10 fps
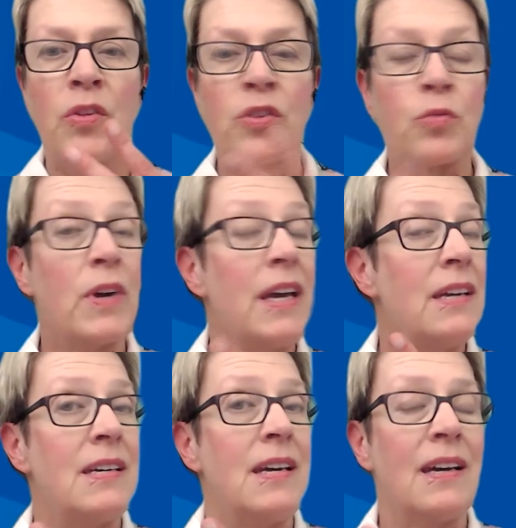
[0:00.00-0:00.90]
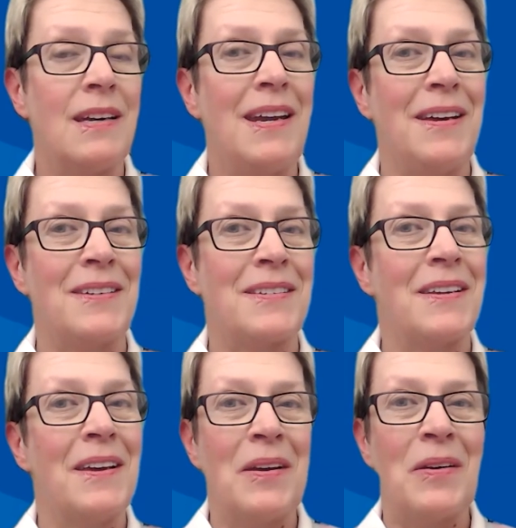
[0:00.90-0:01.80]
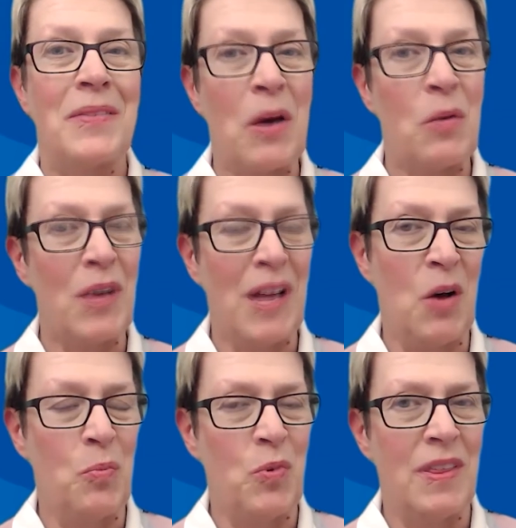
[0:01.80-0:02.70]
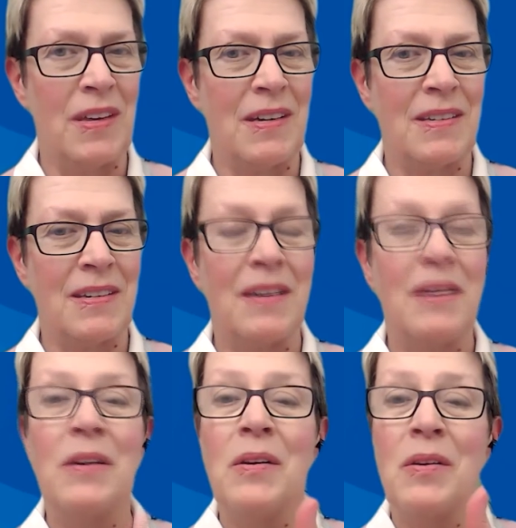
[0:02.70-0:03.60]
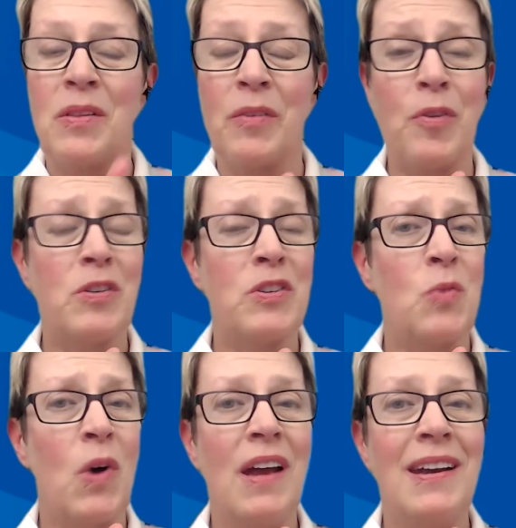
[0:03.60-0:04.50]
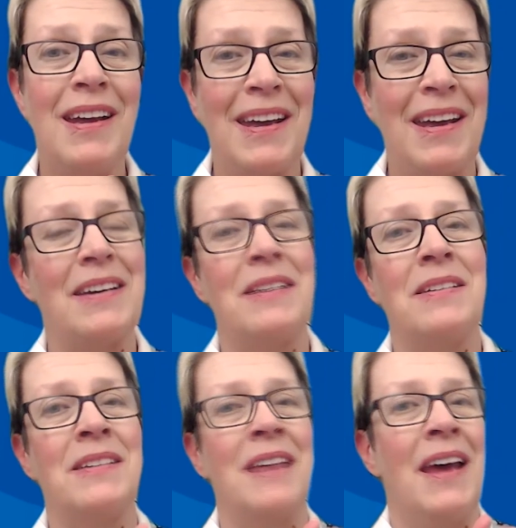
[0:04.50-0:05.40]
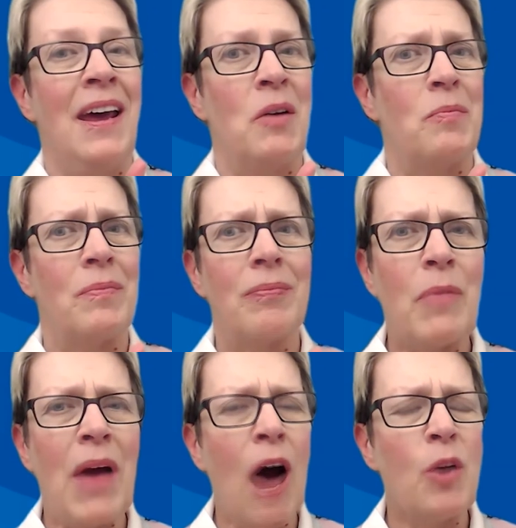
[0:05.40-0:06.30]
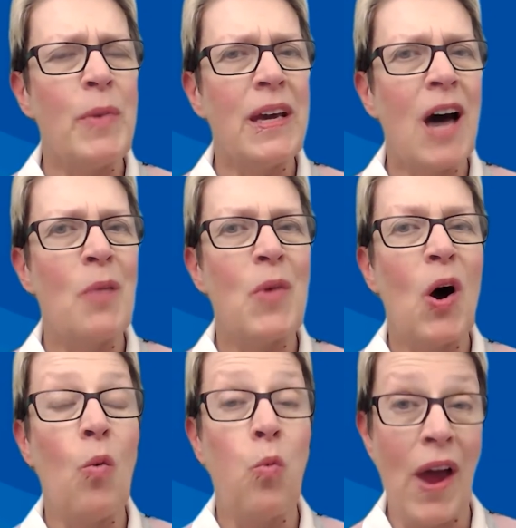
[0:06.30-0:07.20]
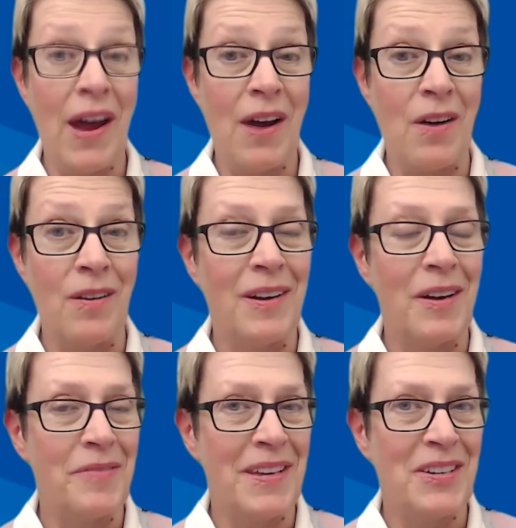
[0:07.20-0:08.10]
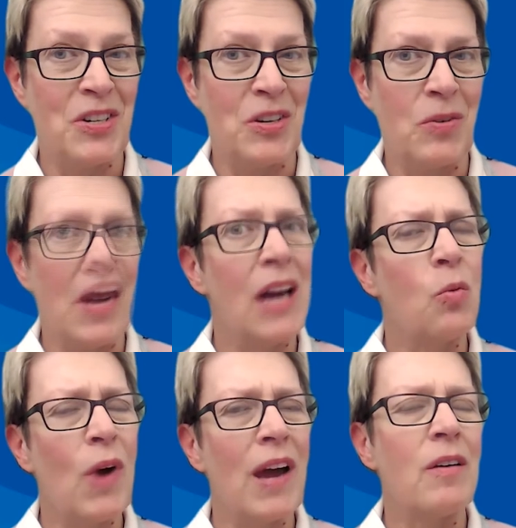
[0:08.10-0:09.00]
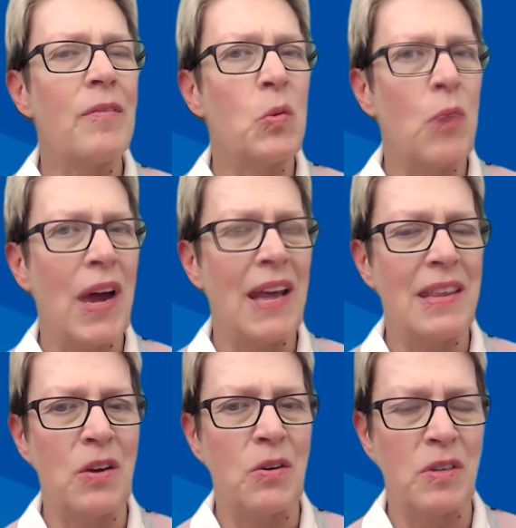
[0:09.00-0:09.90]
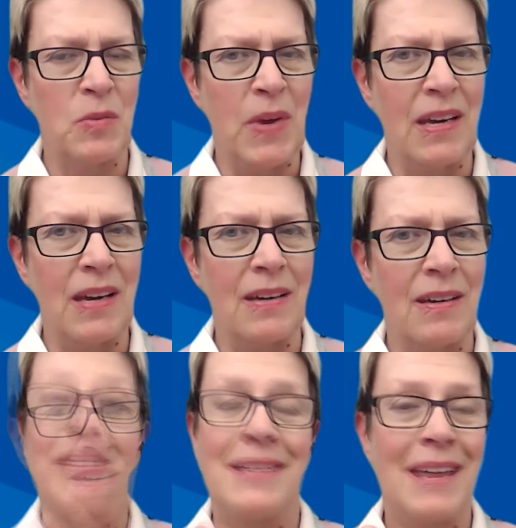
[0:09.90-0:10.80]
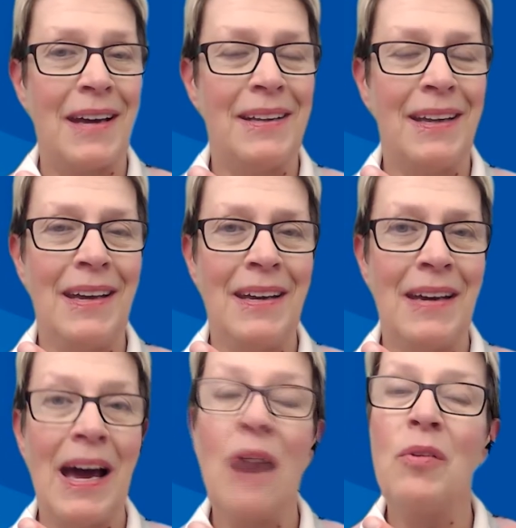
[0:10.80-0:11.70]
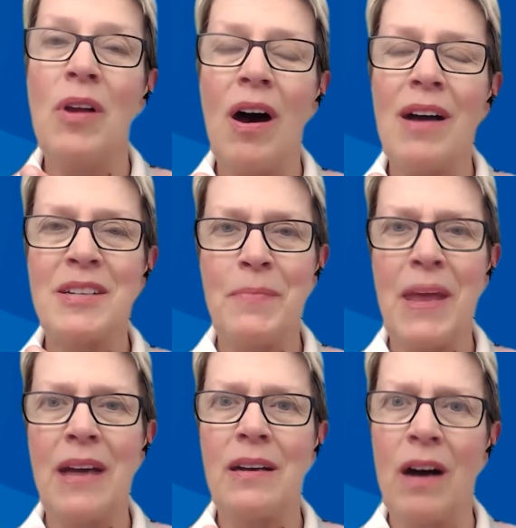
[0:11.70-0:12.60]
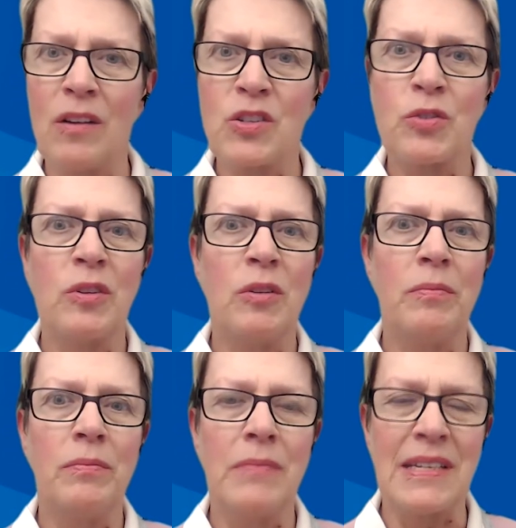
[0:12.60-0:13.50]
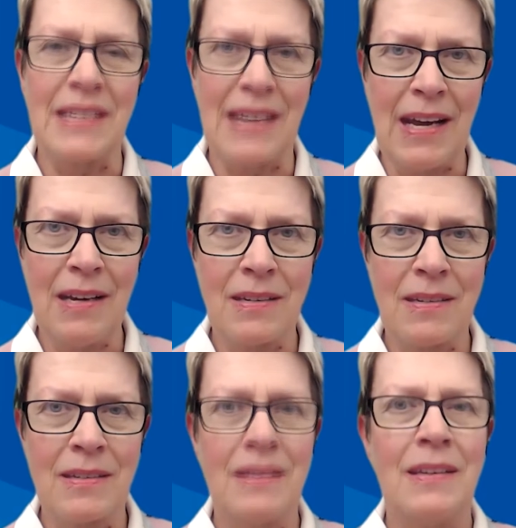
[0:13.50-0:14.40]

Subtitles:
three techniques that will help with this. The first one is how to become aware of the issue and aware of the way that you're speaking. Secondly, how not to make cultural mistakes.